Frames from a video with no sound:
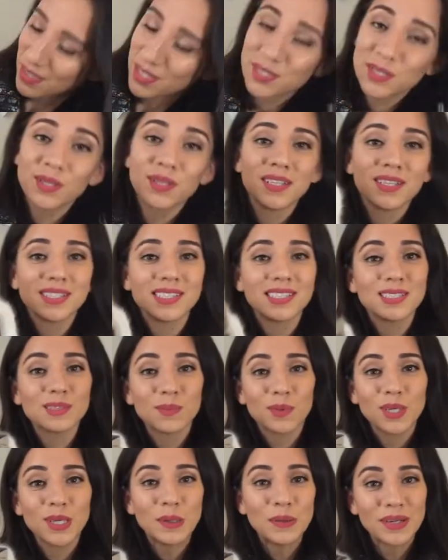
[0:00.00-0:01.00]
So this
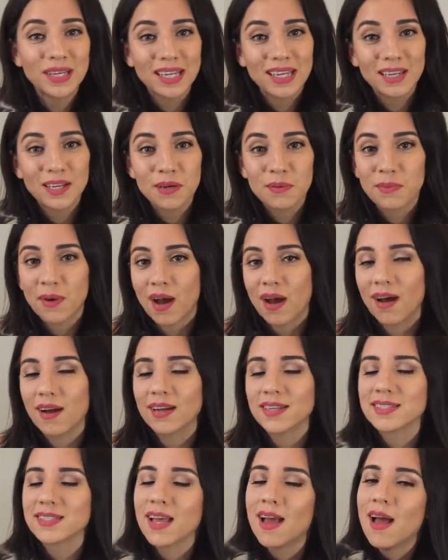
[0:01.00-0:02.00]
is what you'll get in your
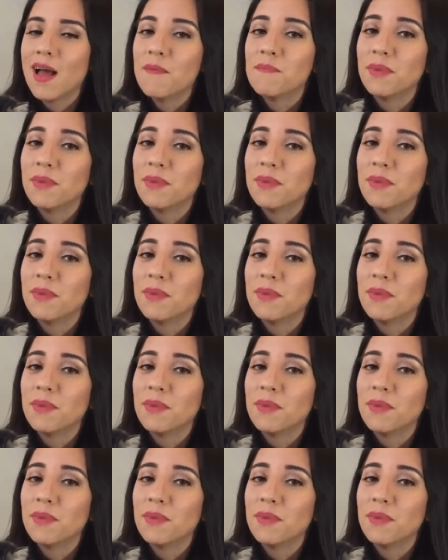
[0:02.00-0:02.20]
box.